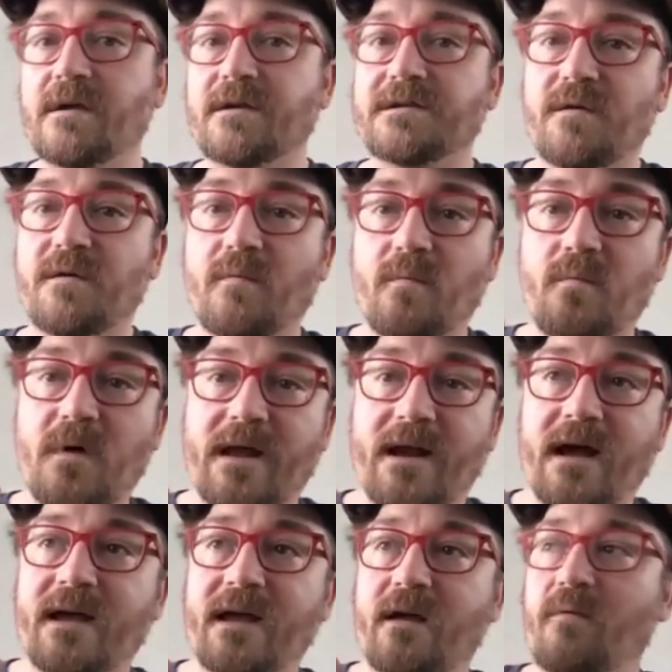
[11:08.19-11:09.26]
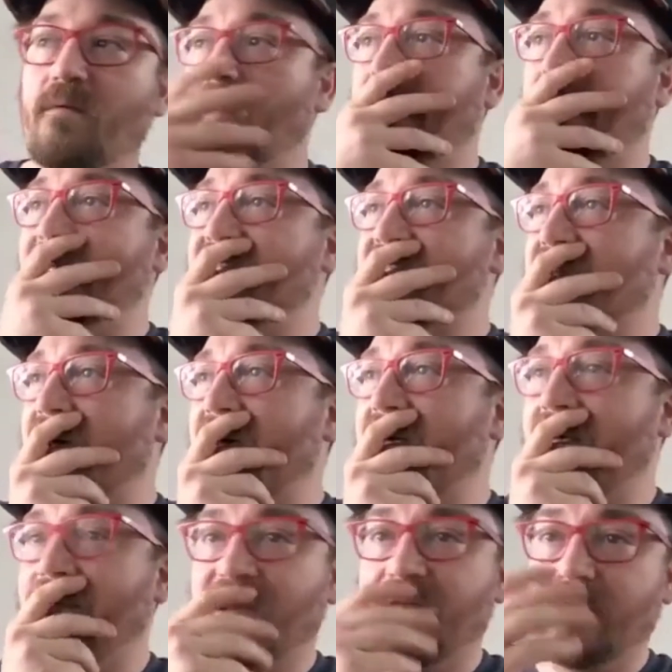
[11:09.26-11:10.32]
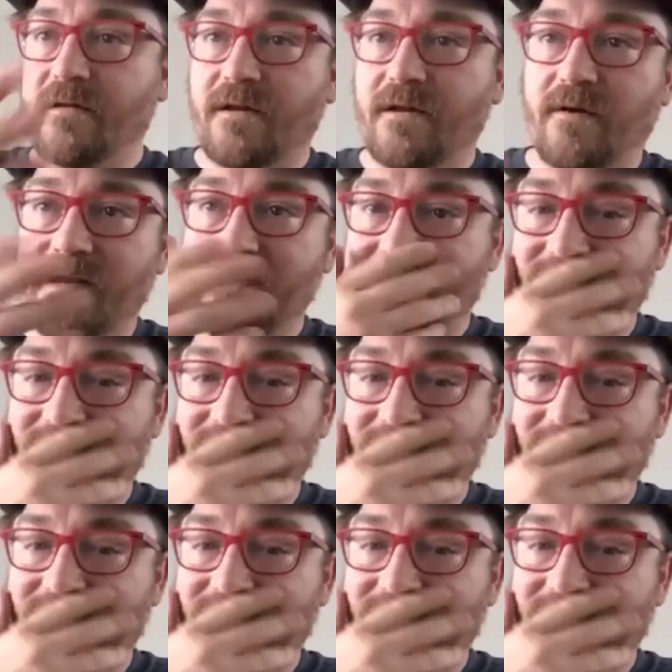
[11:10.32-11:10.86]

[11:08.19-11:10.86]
So when I saw, I mean, you know,